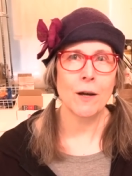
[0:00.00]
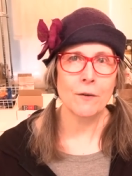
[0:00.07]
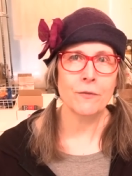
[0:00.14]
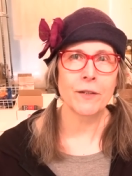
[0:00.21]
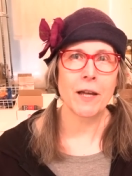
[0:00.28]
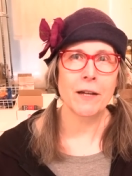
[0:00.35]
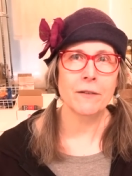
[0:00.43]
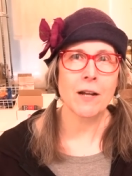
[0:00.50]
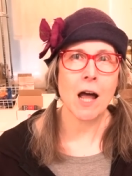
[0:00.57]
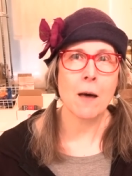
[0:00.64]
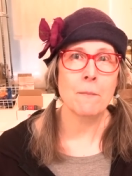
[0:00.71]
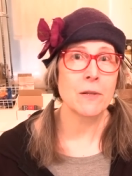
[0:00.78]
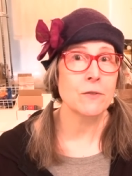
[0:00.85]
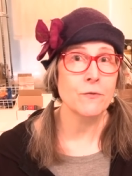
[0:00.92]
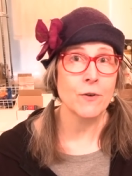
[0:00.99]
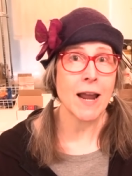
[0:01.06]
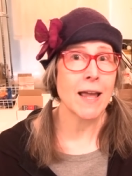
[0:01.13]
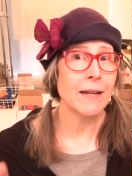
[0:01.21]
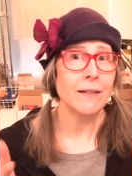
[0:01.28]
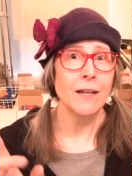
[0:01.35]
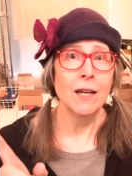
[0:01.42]
flood of comments.
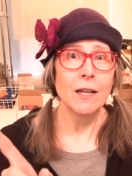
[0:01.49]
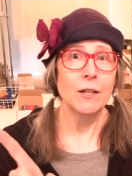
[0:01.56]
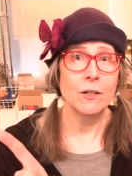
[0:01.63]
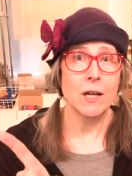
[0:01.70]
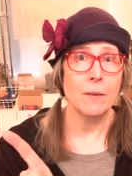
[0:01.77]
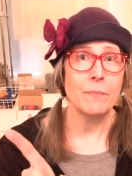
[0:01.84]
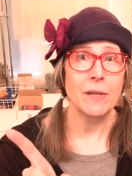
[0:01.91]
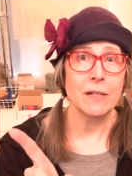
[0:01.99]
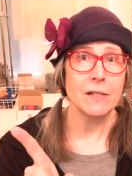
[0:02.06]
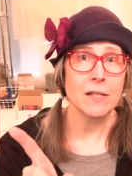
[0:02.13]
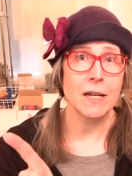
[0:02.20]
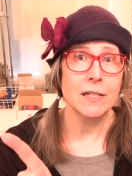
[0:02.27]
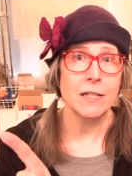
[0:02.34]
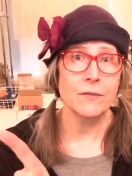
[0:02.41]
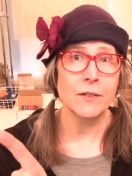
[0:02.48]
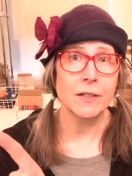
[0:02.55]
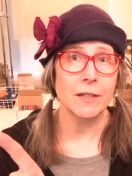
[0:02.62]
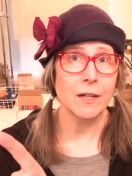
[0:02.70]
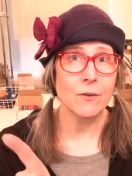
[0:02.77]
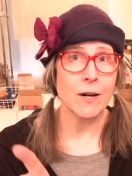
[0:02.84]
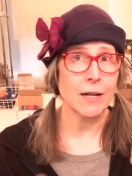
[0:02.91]
Fran, you're not being
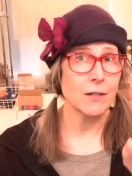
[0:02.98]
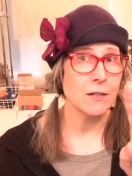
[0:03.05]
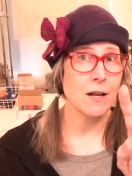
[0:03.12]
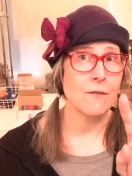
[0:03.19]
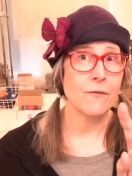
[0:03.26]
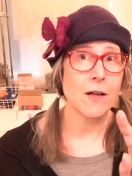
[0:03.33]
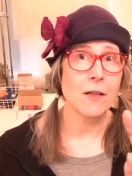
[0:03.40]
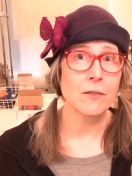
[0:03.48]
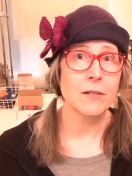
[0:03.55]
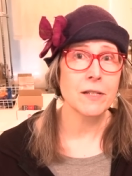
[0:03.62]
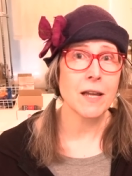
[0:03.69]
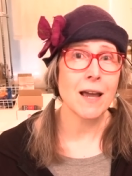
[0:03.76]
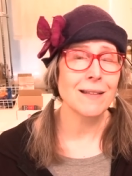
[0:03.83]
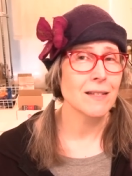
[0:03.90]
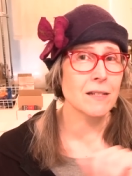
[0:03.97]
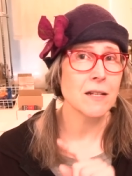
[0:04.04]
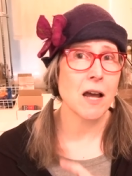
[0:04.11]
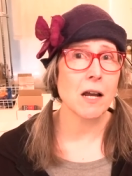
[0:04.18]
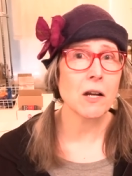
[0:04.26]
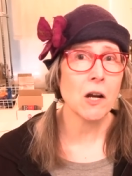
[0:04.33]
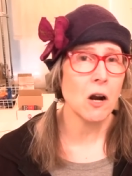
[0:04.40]
scientifically correct. You're not following the science. It's
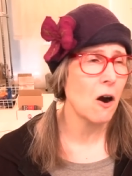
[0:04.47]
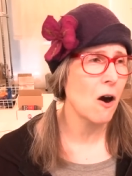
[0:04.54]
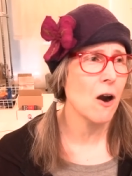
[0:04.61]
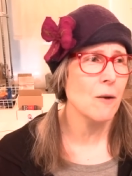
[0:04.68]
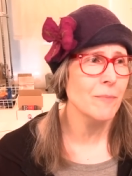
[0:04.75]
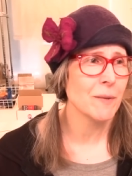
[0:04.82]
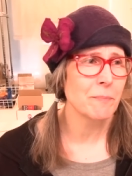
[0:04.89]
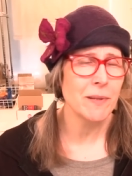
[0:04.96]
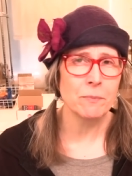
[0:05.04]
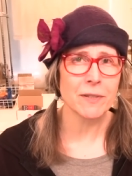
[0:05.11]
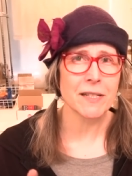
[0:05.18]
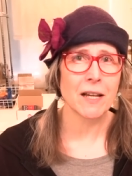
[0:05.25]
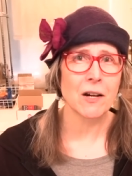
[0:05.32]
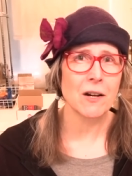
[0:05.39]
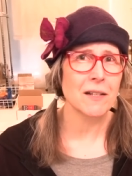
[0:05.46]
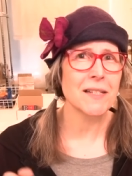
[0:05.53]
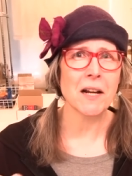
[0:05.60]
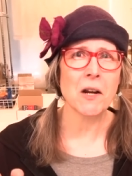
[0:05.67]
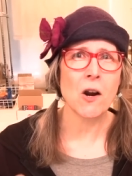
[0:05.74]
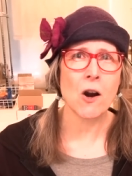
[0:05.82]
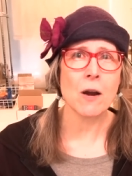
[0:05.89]
not carbon. People saying it's
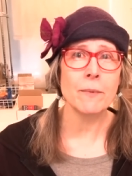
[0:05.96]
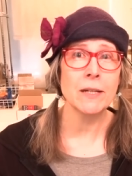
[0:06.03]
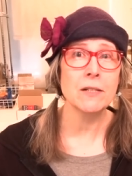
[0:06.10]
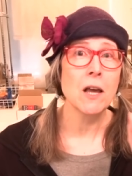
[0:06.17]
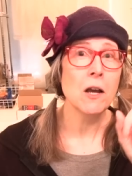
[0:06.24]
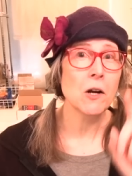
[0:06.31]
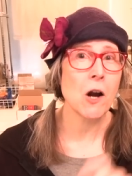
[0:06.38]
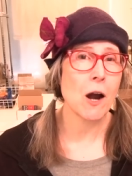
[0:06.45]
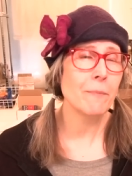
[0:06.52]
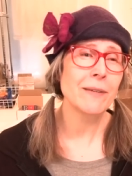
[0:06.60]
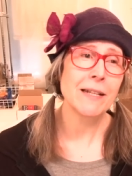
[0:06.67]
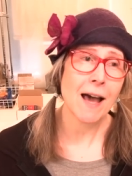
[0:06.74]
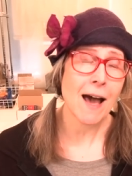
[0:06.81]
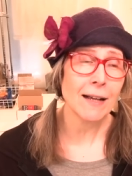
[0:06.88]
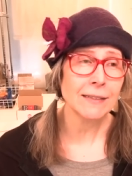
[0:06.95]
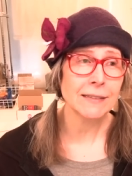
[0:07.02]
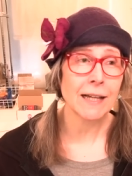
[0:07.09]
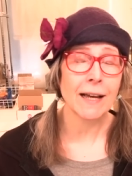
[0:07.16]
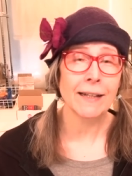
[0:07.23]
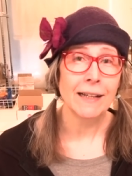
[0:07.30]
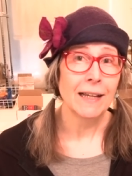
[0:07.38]
not carbon. It's carbon
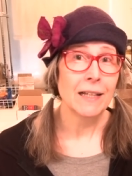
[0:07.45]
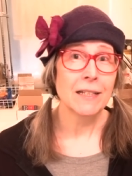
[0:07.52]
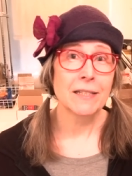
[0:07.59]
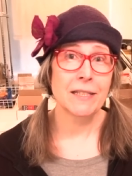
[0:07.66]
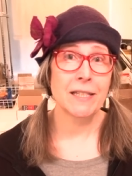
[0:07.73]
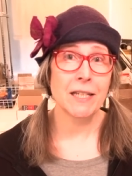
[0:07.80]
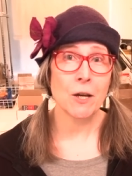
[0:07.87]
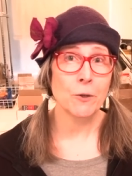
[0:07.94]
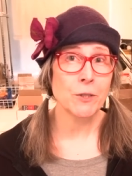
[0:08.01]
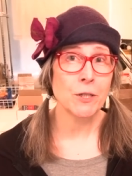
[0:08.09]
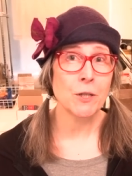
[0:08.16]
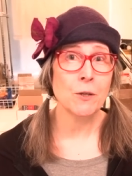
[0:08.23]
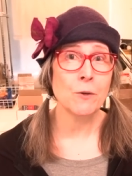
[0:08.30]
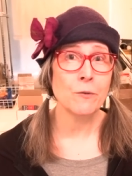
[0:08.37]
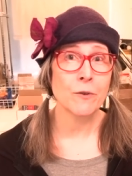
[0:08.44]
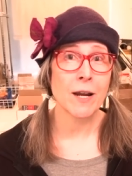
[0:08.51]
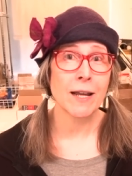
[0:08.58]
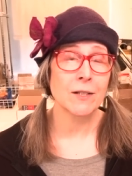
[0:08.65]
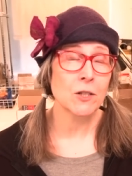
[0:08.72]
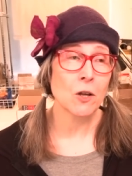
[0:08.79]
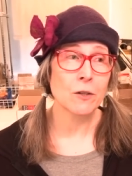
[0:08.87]
dioxide, CO2.
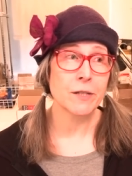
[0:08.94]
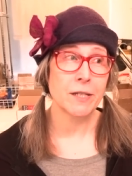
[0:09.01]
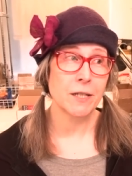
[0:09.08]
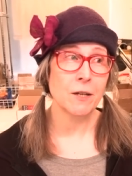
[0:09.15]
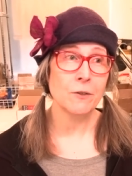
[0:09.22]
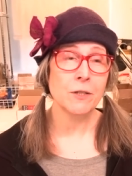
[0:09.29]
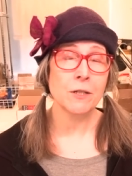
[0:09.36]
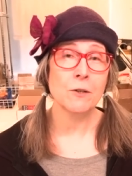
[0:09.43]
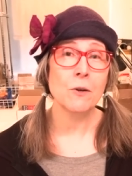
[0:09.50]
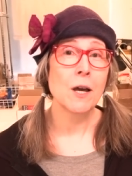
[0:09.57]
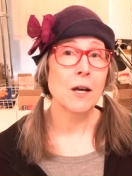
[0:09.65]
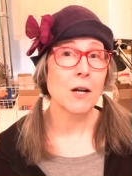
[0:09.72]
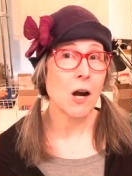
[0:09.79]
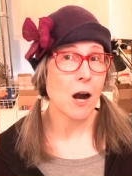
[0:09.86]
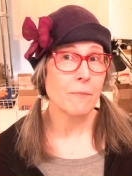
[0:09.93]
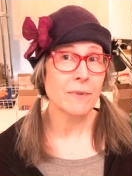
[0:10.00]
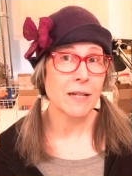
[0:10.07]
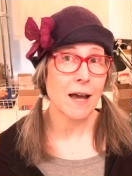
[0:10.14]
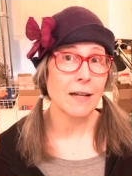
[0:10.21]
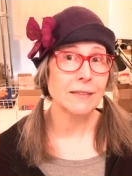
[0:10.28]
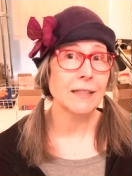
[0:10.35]
Fran, it's called CO2, carbon
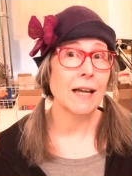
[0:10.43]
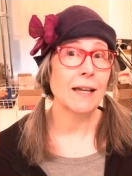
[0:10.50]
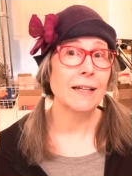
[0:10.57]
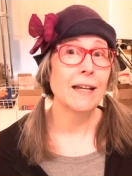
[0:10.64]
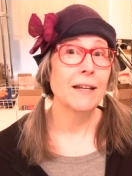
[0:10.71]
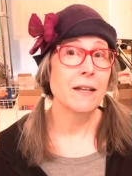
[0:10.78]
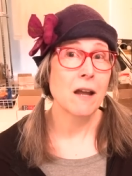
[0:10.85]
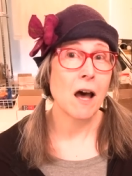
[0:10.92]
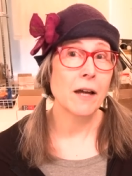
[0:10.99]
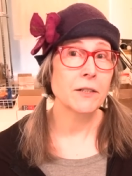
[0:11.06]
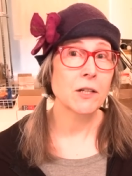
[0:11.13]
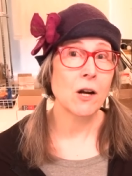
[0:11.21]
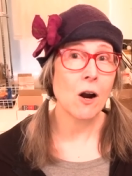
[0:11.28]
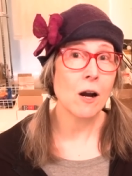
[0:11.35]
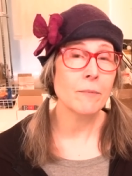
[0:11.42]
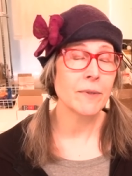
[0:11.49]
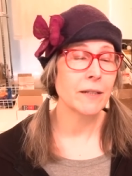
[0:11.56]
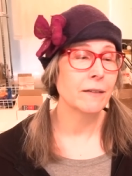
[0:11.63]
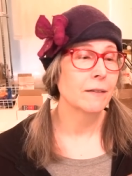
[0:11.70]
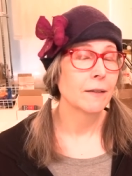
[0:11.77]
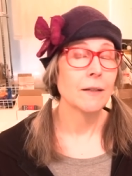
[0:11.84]
dioxide, not
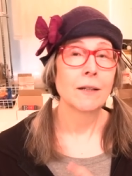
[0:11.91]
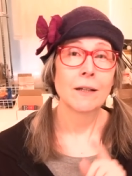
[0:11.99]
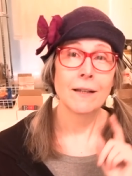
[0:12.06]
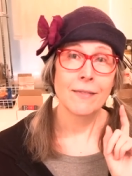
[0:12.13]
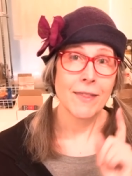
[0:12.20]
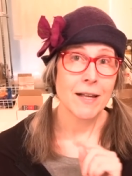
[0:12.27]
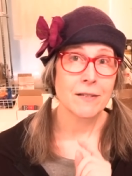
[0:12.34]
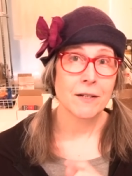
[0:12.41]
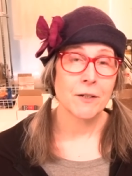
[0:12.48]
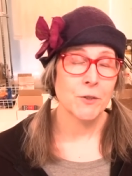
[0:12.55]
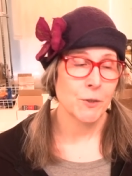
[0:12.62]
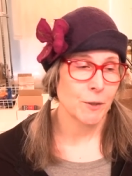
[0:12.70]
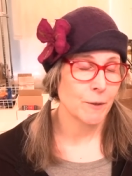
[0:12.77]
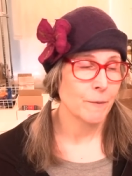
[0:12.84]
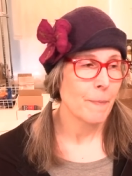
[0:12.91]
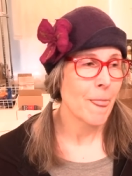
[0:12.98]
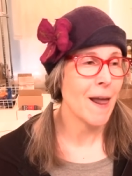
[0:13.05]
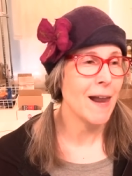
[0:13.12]
carbon. That's not true.